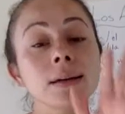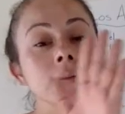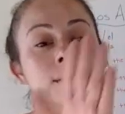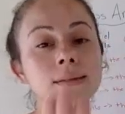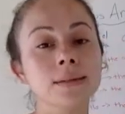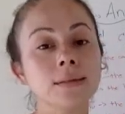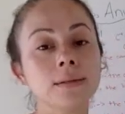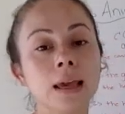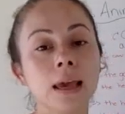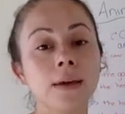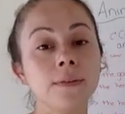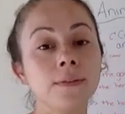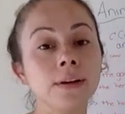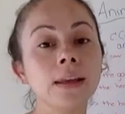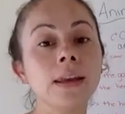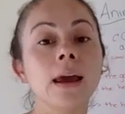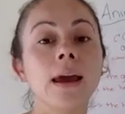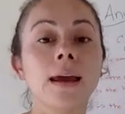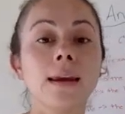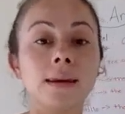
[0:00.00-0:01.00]
save
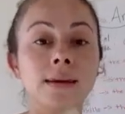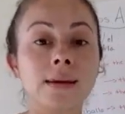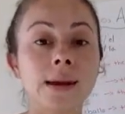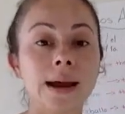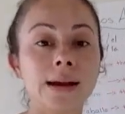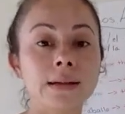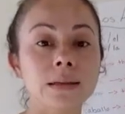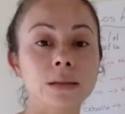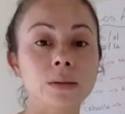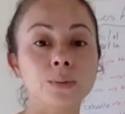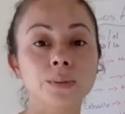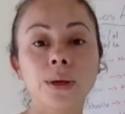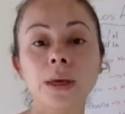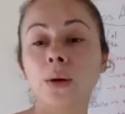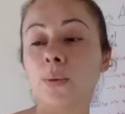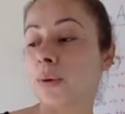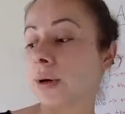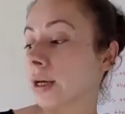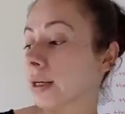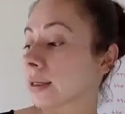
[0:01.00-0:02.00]
it, and next week
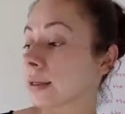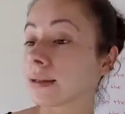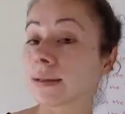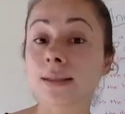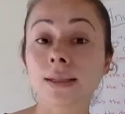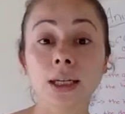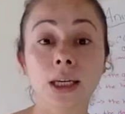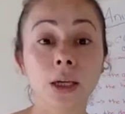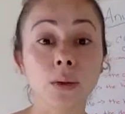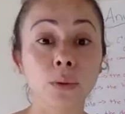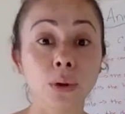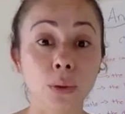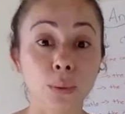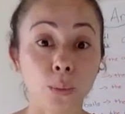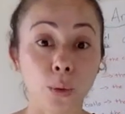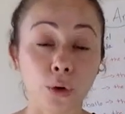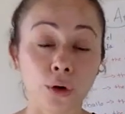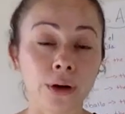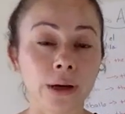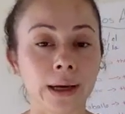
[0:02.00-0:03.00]
we're going to continue with
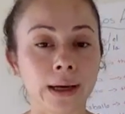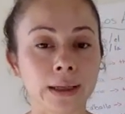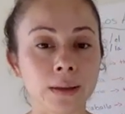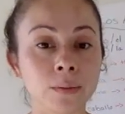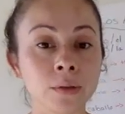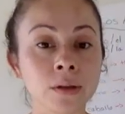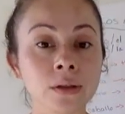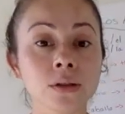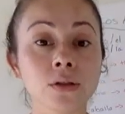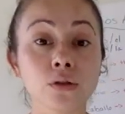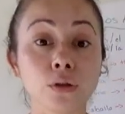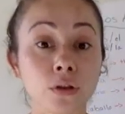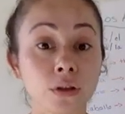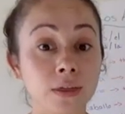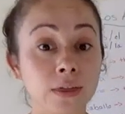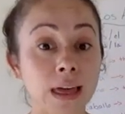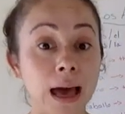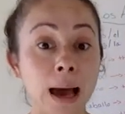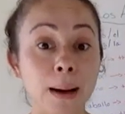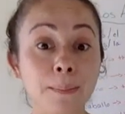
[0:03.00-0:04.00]
more animals, so
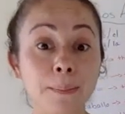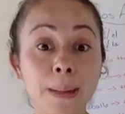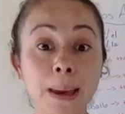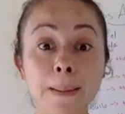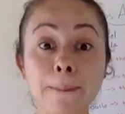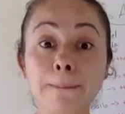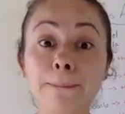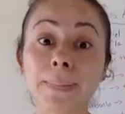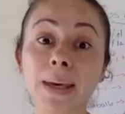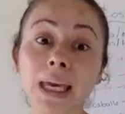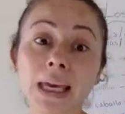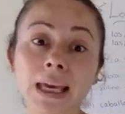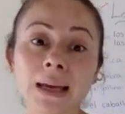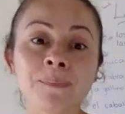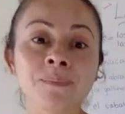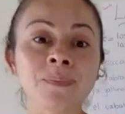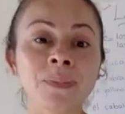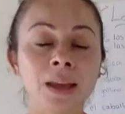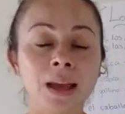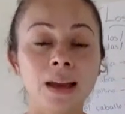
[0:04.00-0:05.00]
that may
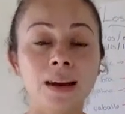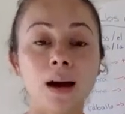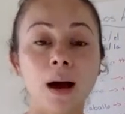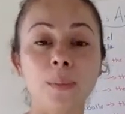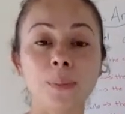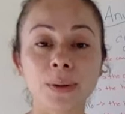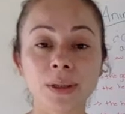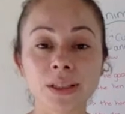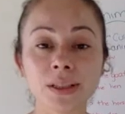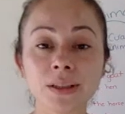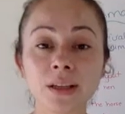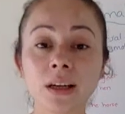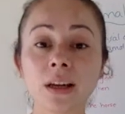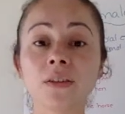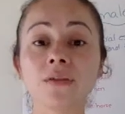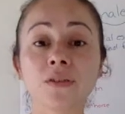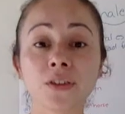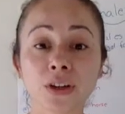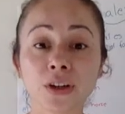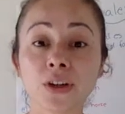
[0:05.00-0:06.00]
be an
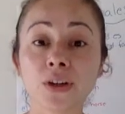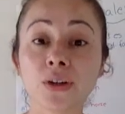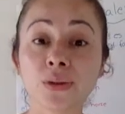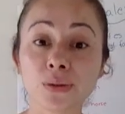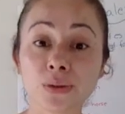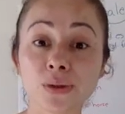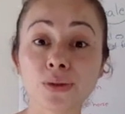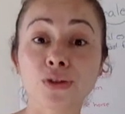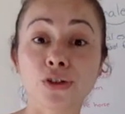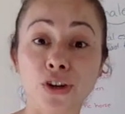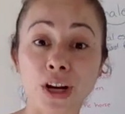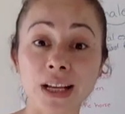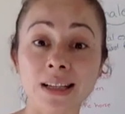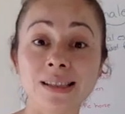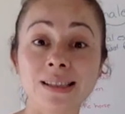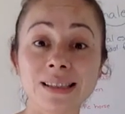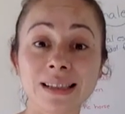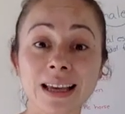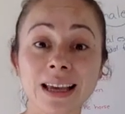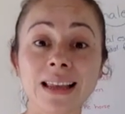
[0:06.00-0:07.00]
opportunity for you to
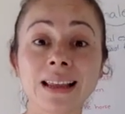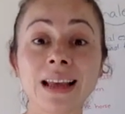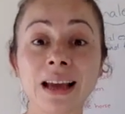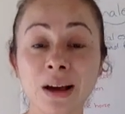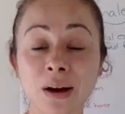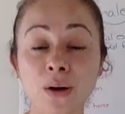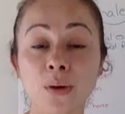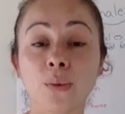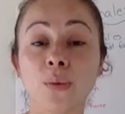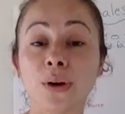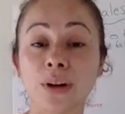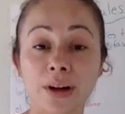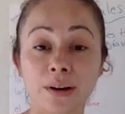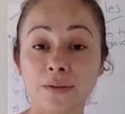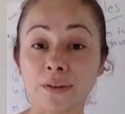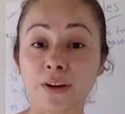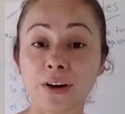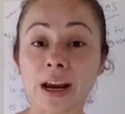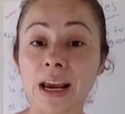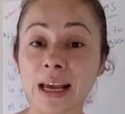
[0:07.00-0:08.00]
translate
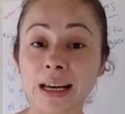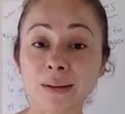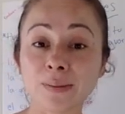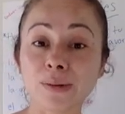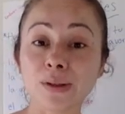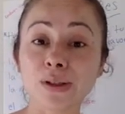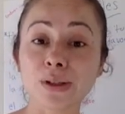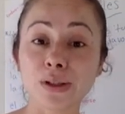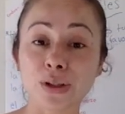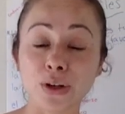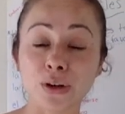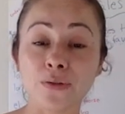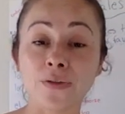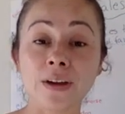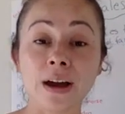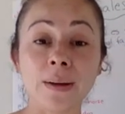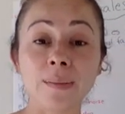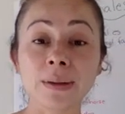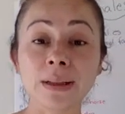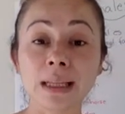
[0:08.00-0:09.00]
whatever animals your
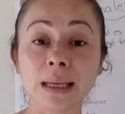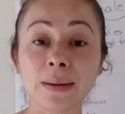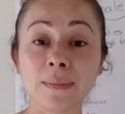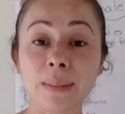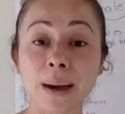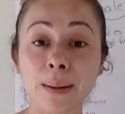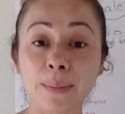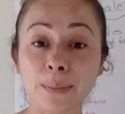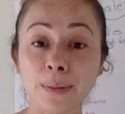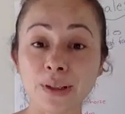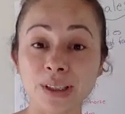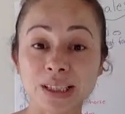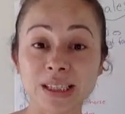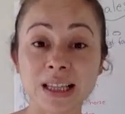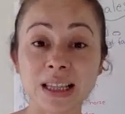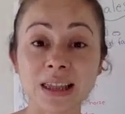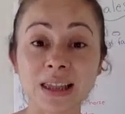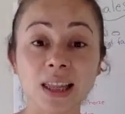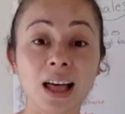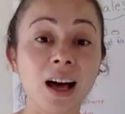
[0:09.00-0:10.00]
family members
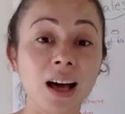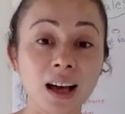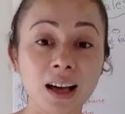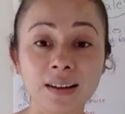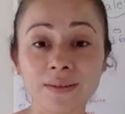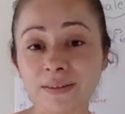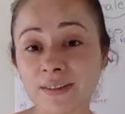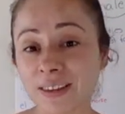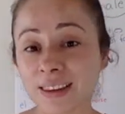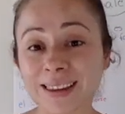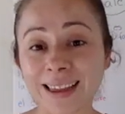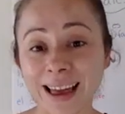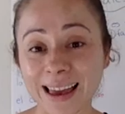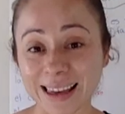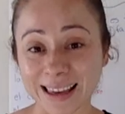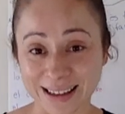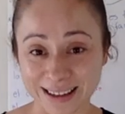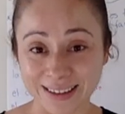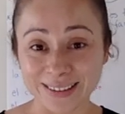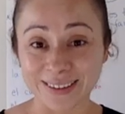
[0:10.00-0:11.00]
love
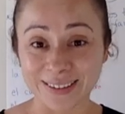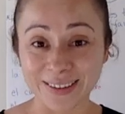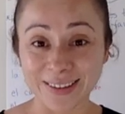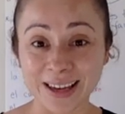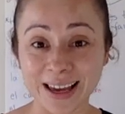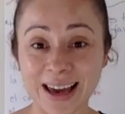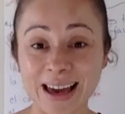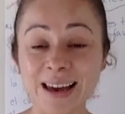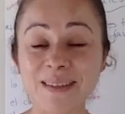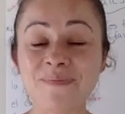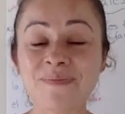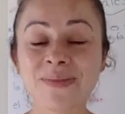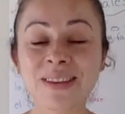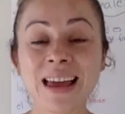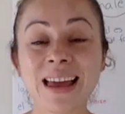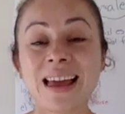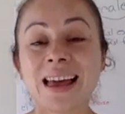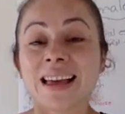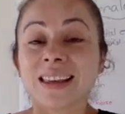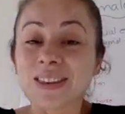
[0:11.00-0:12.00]
like. Okay?
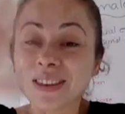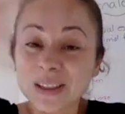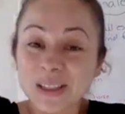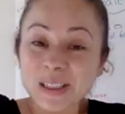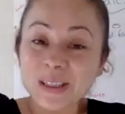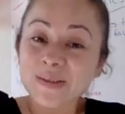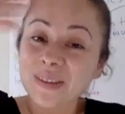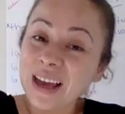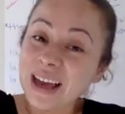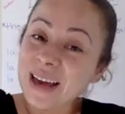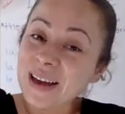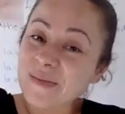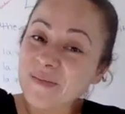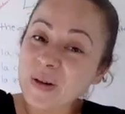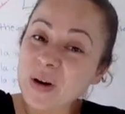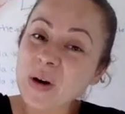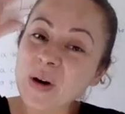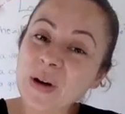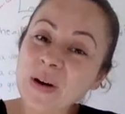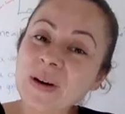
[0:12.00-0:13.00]
Nos
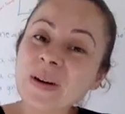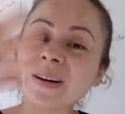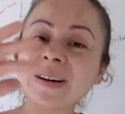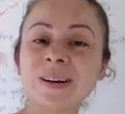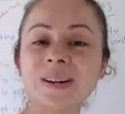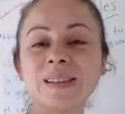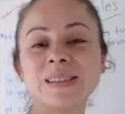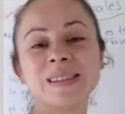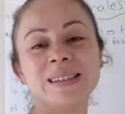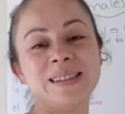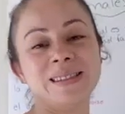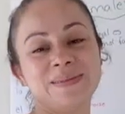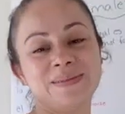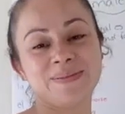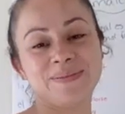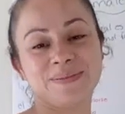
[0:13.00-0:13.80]
vemos!